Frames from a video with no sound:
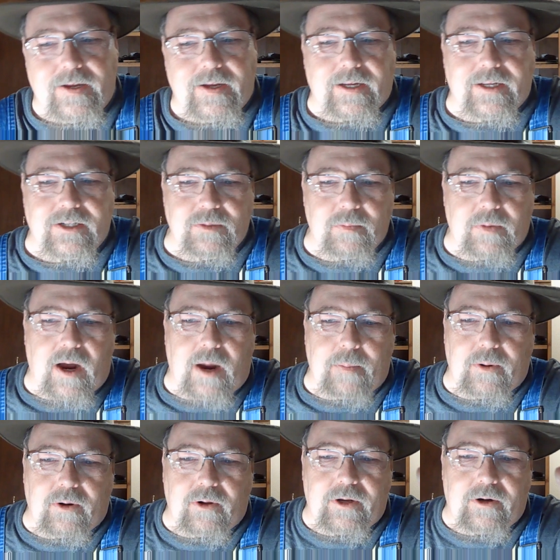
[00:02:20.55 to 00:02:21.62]
get some
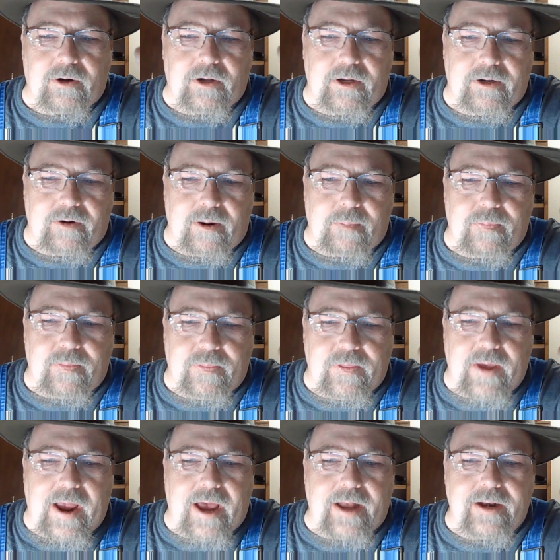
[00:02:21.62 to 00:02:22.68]
copper cleaner and clean it up.
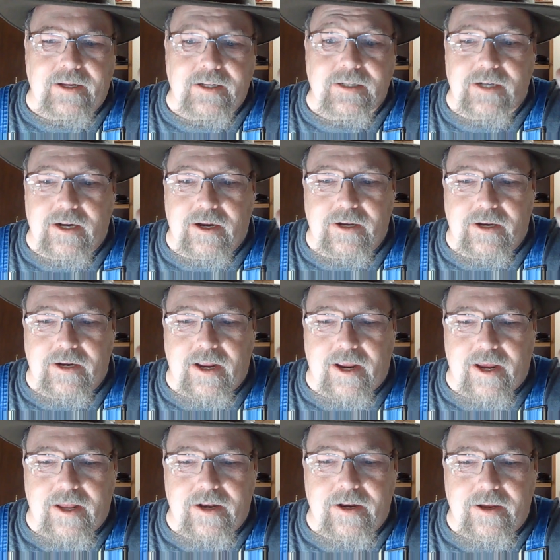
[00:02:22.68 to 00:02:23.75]
That is an onion
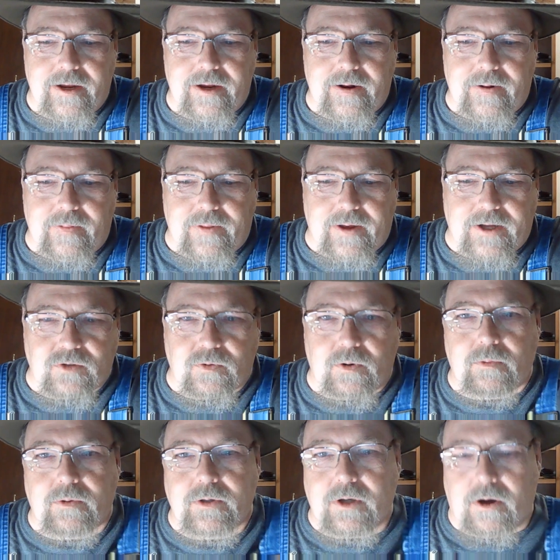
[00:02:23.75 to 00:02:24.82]
head. That's
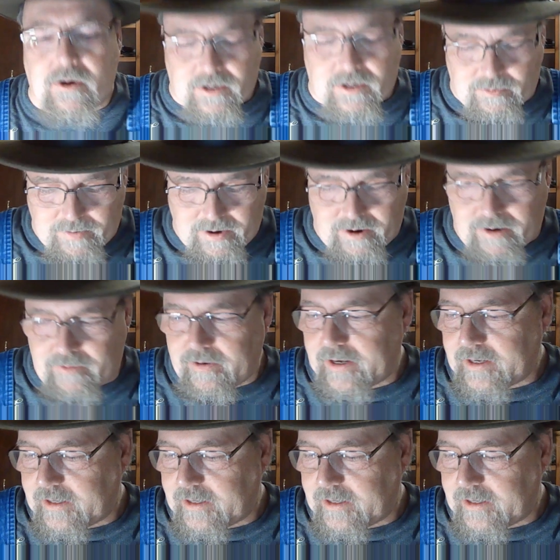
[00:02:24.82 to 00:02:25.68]
what we're talking about right